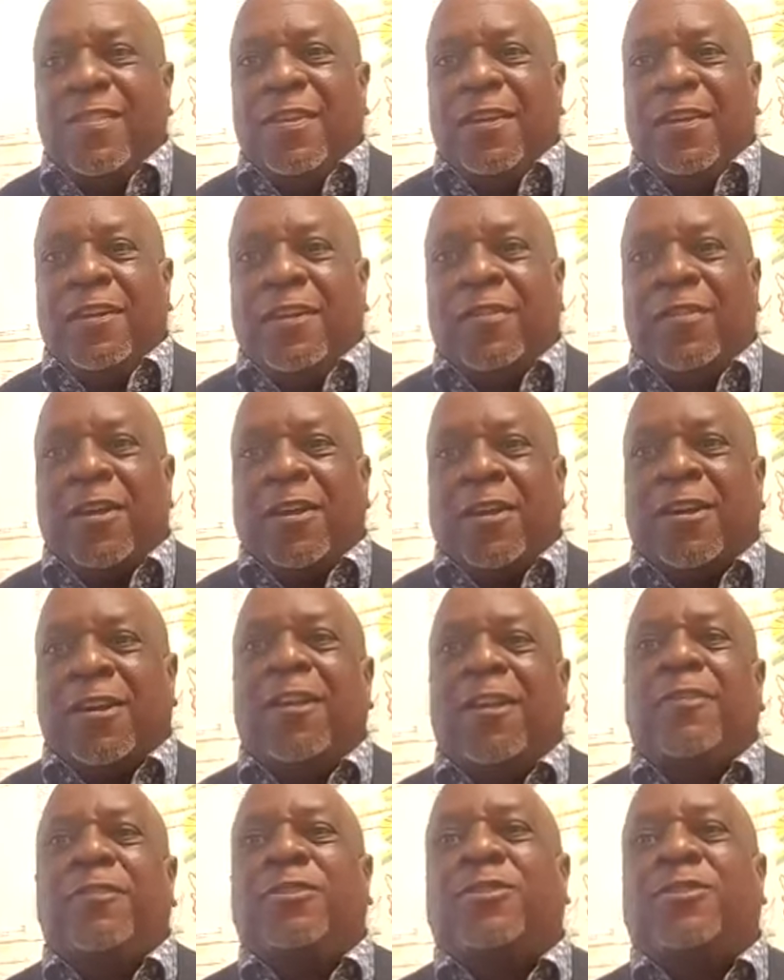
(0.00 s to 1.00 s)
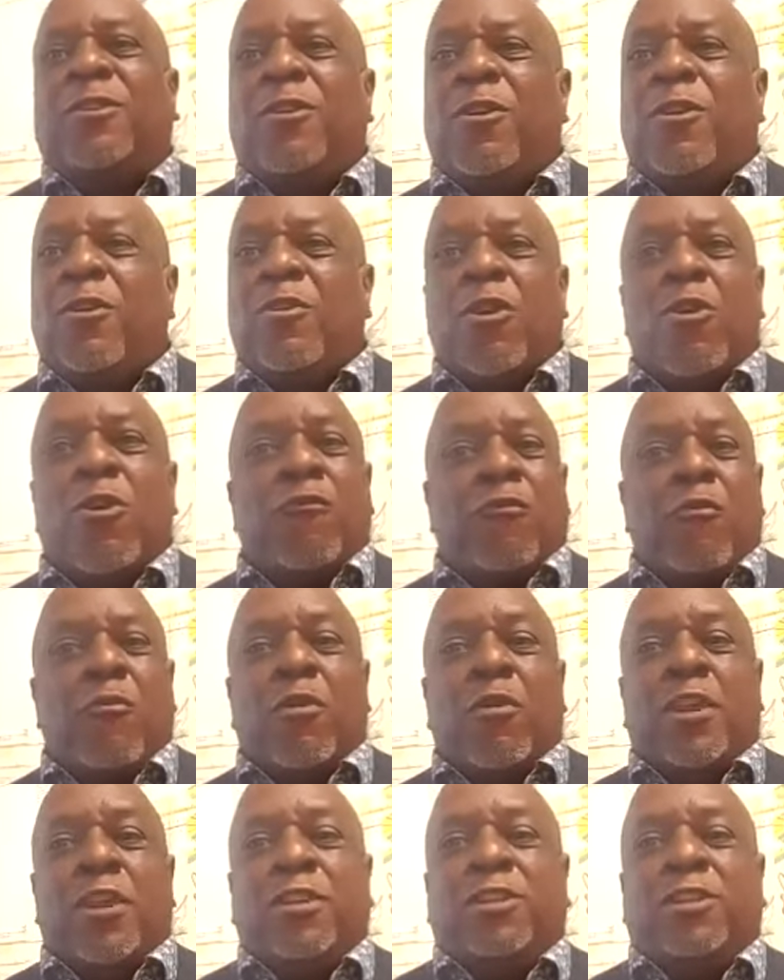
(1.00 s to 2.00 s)
Their their colors uh, go
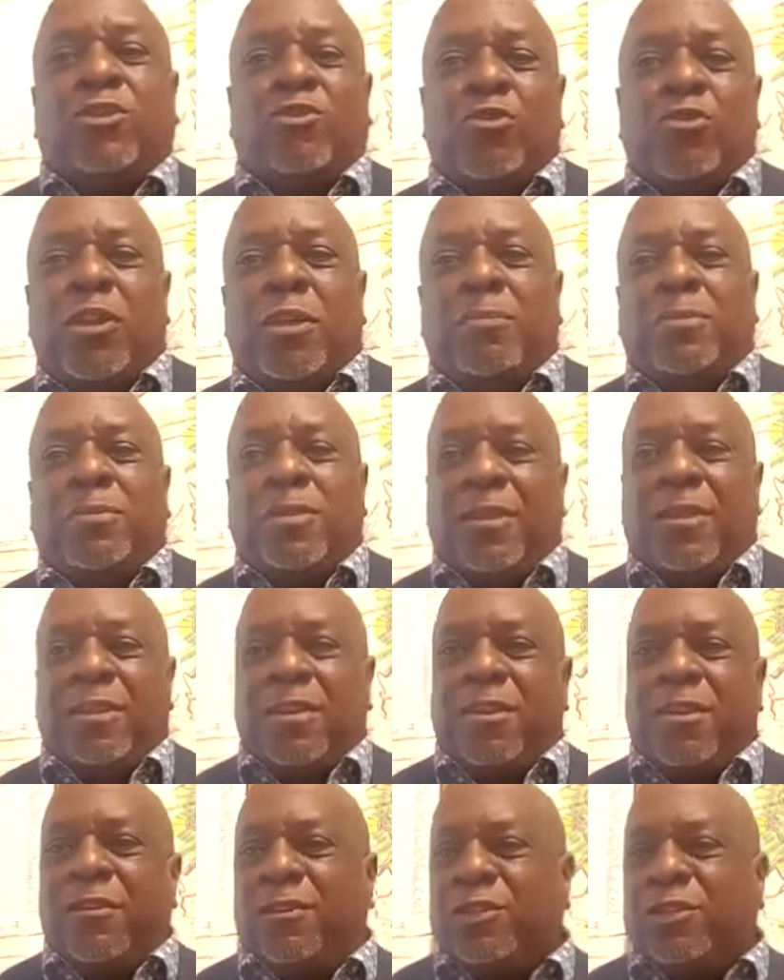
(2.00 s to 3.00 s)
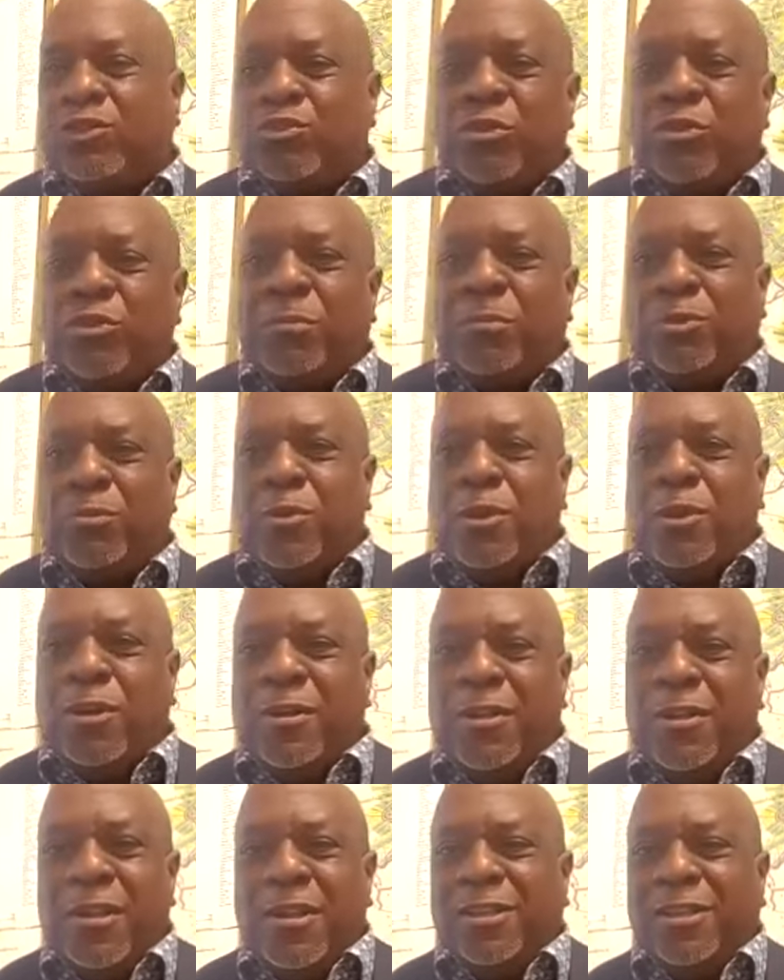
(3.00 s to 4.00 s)
from one extreme to the other extreme yeah. to
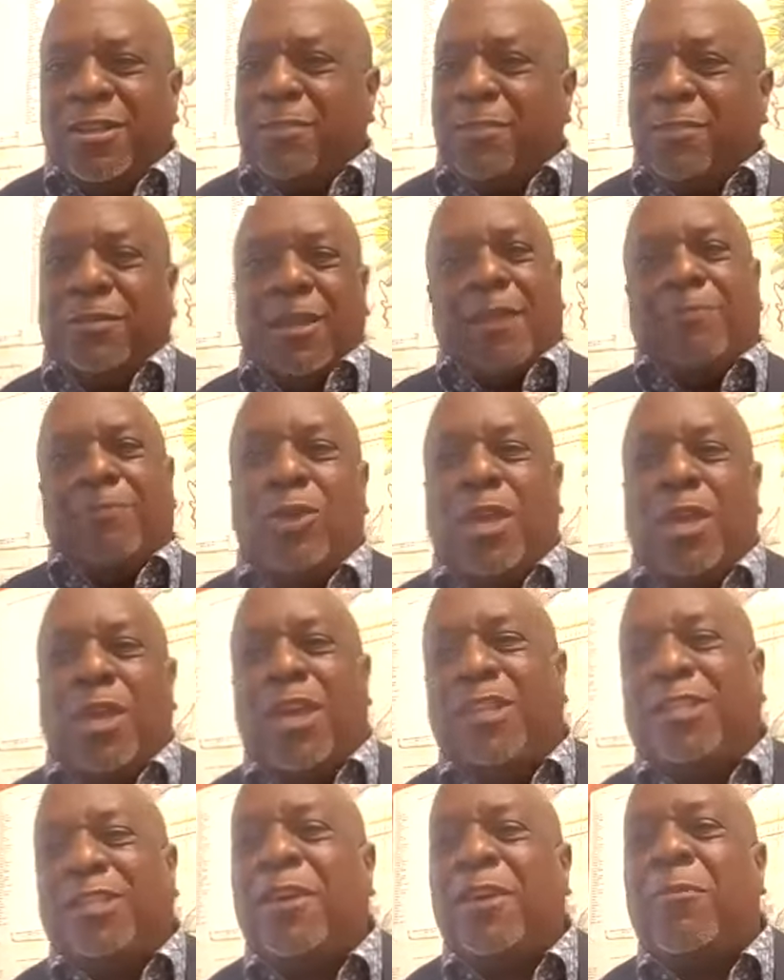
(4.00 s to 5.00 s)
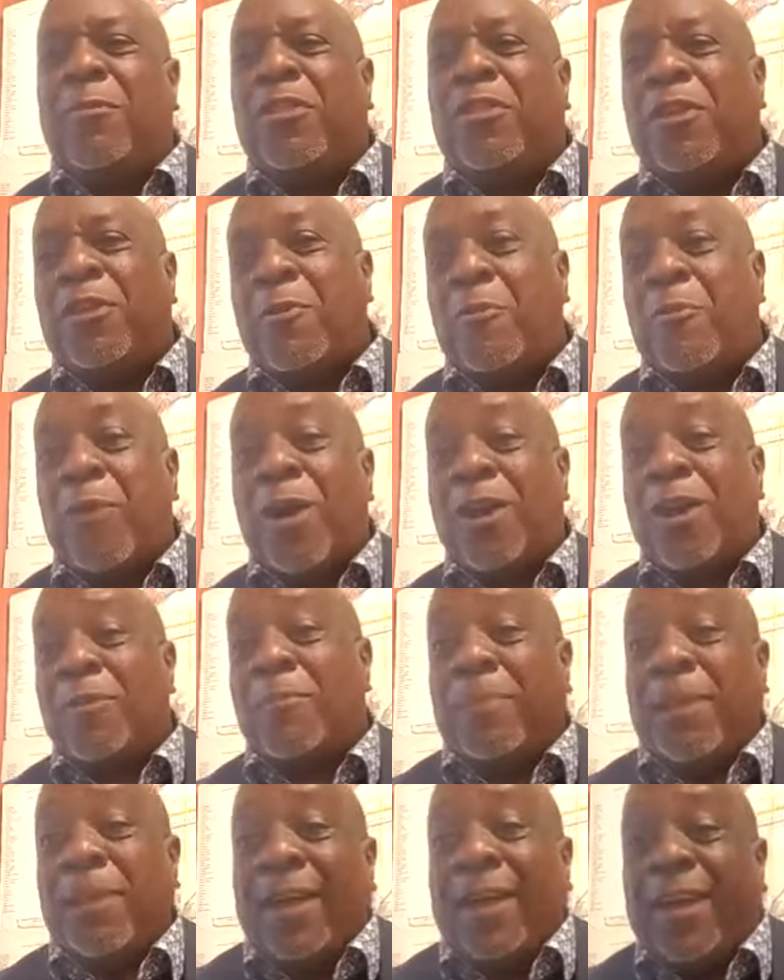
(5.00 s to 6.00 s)
where sometimes you can't tell whether they're white or
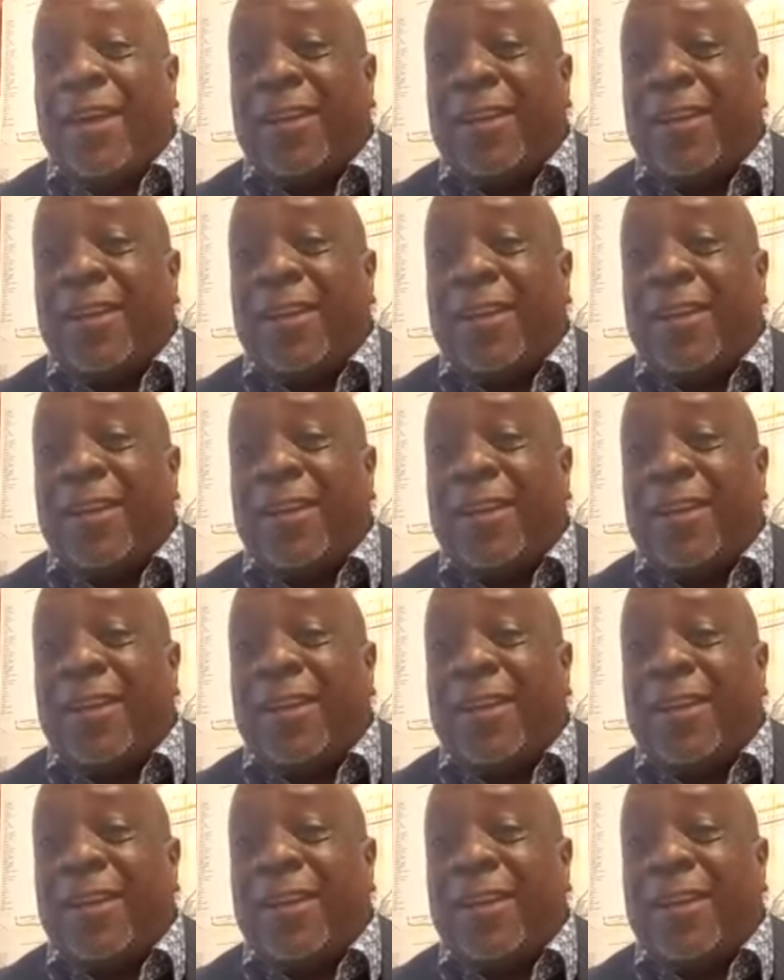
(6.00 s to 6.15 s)
black.